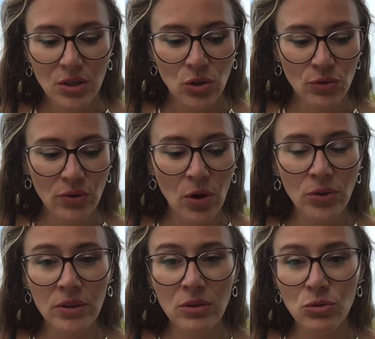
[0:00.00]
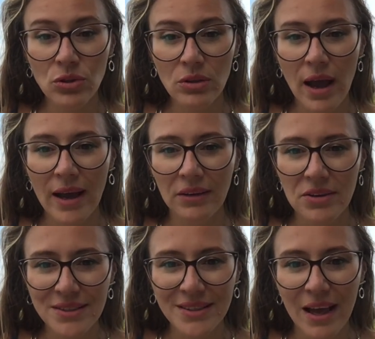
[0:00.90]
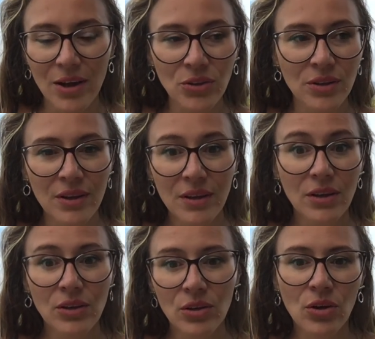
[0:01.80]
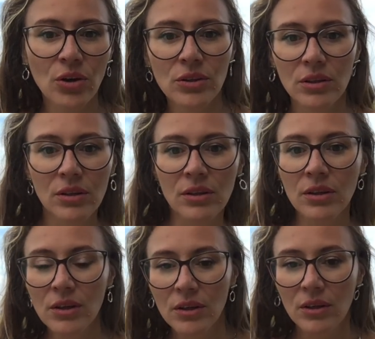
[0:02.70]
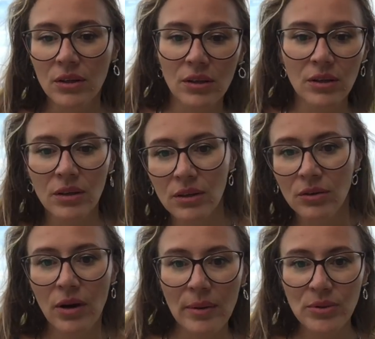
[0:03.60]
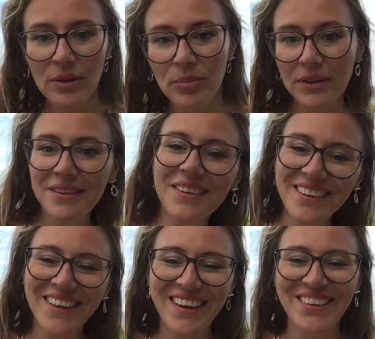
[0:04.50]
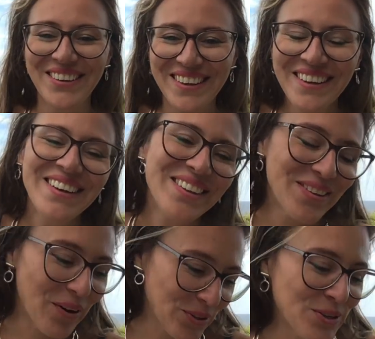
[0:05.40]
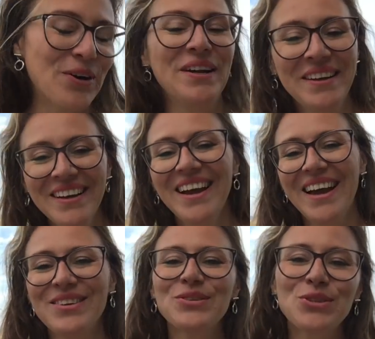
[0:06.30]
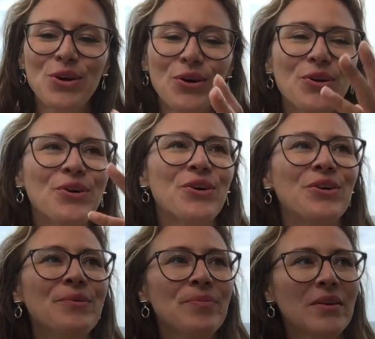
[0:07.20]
You've gone to Hades down, you got raped a bit, and you, no, sorry, and you saw your,